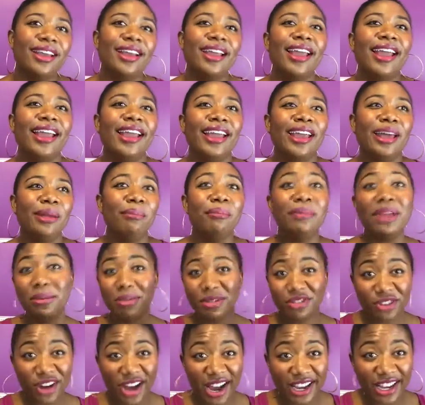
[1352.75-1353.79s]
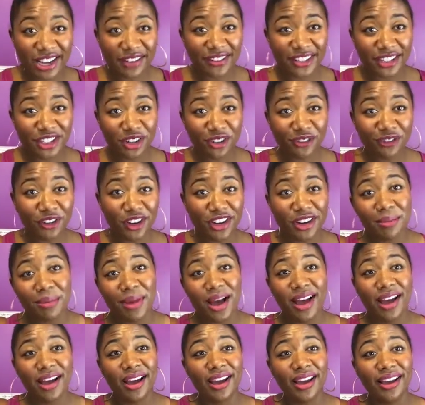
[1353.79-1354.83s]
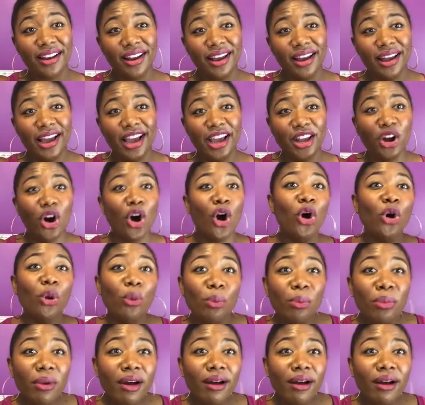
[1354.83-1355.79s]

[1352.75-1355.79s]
and maybe try to gift it to a friend of mine and hope